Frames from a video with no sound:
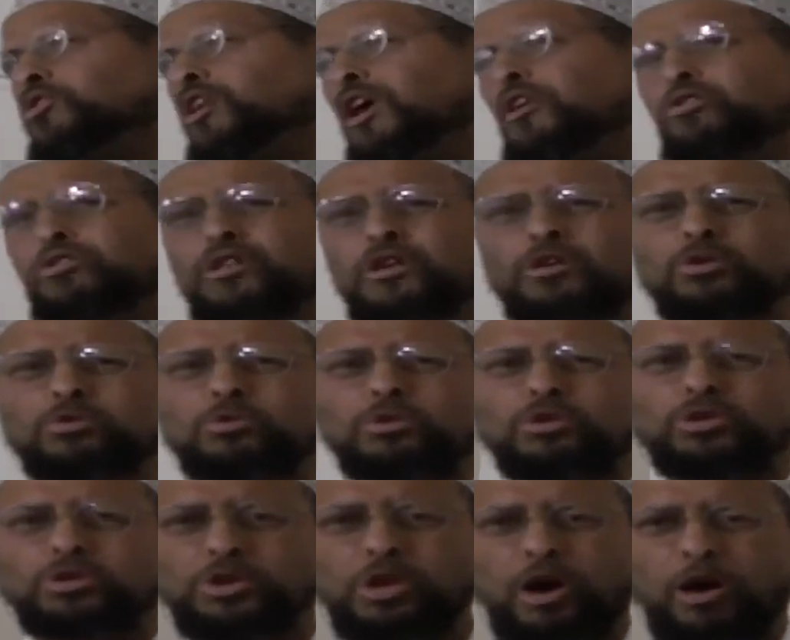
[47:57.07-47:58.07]
They think
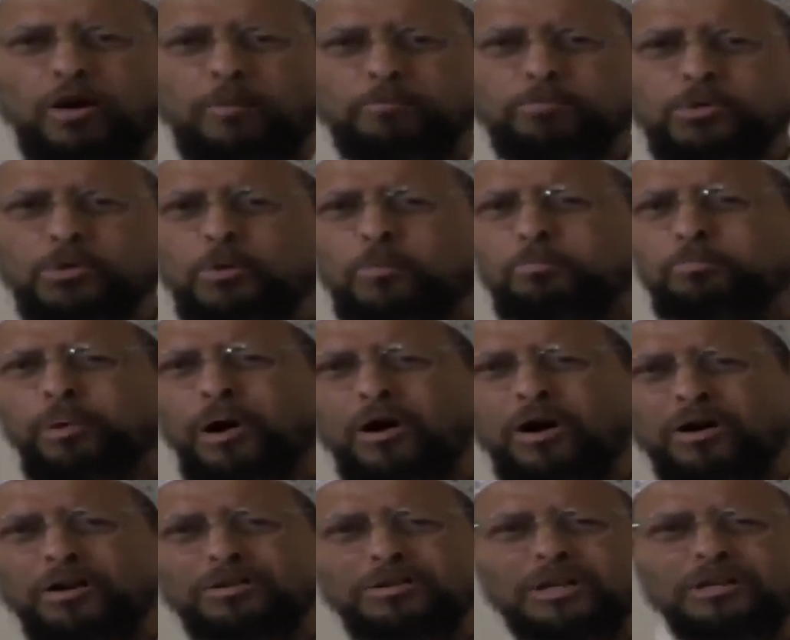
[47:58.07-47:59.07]
you're a chump, you're a
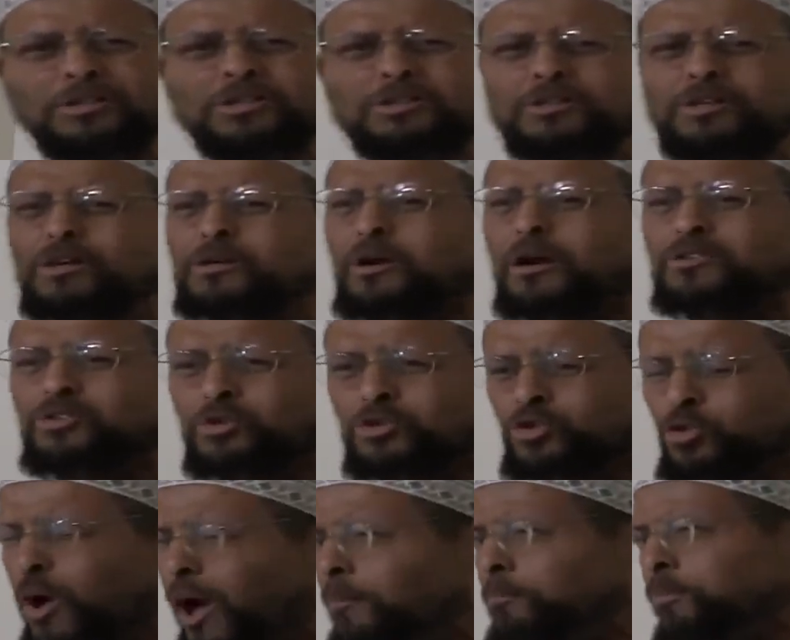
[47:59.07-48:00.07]
punk. They're just going to
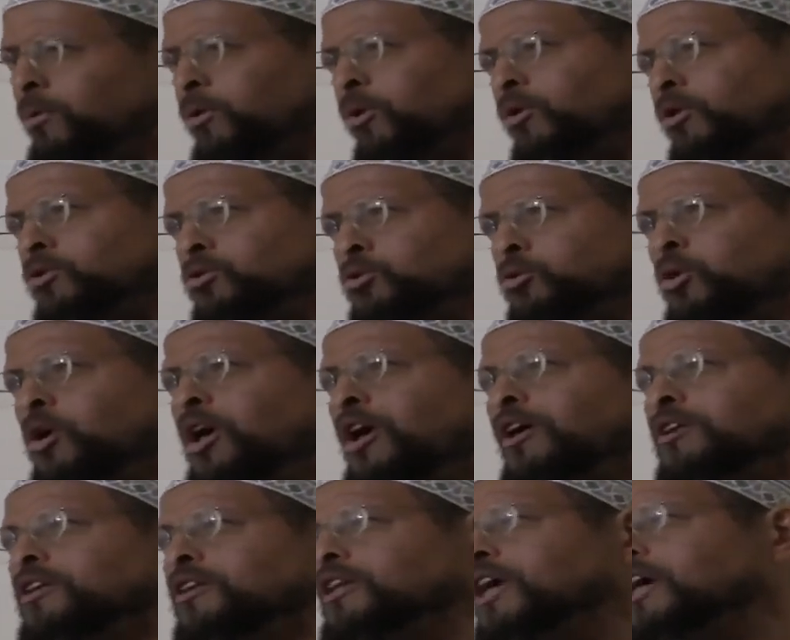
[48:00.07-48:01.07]
trample on you. The